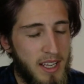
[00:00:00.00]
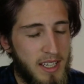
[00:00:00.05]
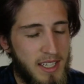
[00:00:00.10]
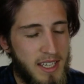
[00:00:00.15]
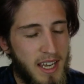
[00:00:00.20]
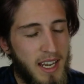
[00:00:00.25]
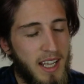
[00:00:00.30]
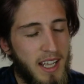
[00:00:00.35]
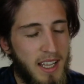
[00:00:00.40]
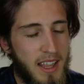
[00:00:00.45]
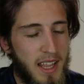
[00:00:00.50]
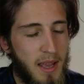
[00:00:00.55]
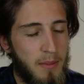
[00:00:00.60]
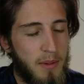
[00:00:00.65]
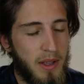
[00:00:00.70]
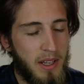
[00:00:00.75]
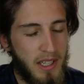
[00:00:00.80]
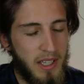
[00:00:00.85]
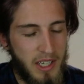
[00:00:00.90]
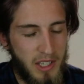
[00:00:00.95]
sitting in
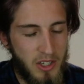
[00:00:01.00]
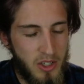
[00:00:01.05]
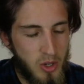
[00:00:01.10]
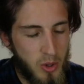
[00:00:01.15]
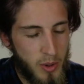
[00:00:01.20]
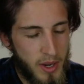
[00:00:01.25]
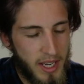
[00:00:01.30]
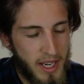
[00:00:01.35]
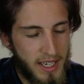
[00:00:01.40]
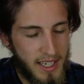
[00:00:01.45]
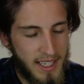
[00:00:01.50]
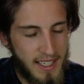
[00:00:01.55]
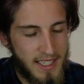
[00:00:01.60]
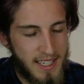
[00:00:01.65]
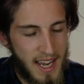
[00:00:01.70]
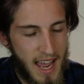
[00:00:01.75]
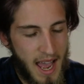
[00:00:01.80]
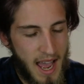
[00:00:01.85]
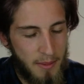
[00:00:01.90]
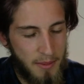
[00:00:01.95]
that building doing an
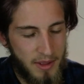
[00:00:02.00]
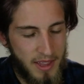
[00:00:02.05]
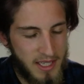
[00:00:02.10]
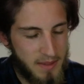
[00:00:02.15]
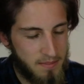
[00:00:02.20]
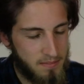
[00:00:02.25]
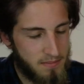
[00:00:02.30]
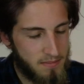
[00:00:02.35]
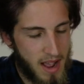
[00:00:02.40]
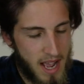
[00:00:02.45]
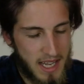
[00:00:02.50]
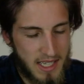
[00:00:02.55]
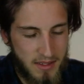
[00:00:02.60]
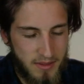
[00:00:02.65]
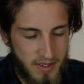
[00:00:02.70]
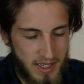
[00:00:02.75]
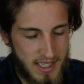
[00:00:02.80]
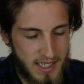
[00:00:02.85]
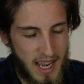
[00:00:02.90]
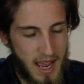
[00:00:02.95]
exam in this
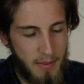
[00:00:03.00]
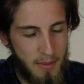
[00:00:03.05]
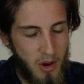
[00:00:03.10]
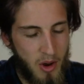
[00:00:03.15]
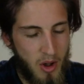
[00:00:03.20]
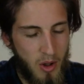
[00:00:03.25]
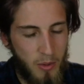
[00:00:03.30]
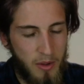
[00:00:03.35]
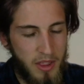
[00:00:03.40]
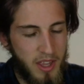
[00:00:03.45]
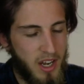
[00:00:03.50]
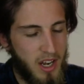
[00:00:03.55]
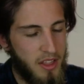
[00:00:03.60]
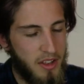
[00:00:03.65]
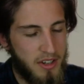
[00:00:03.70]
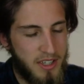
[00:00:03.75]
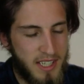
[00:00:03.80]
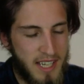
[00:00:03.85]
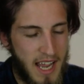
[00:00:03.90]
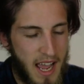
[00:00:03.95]
massive exam hall with
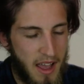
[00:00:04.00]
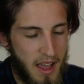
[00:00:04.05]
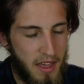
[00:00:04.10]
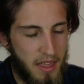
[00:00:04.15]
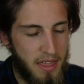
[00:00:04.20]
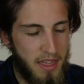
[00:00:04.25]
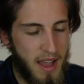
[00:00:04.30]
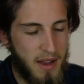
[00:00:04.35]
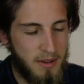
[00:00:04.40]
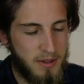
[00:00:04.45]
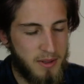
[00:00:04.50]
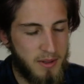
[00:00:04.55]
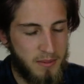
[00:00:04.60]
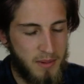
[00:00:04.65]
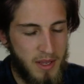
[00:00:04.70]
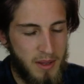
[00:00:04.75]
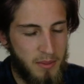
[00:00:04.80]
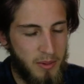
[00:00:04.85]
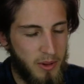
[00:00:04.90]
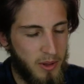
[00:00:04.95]
another
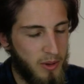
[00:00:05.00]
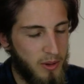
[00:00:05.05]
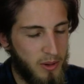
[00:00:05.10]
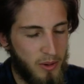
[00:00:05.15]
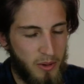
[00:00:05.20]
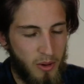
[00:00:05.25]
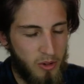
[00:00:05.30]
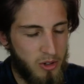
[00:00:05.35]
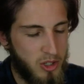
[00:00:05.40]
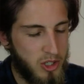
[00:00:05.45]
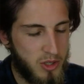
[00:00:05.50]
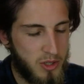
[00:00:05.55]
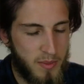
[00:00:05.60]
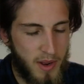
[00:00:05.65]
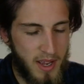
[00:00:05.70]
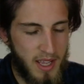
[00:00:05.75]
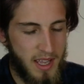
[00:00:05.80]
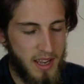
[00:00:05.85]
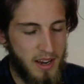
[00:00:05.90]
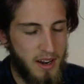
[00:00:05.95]
1,000 people or
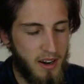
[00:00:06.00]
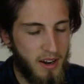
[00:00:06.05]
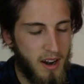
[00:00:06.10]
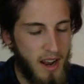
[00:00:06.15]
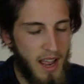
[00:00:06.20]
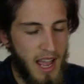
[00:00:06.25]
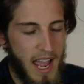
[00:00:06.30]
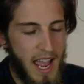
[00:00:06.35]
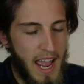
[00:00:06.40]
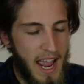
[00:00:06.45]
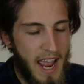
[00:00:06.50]
just my year,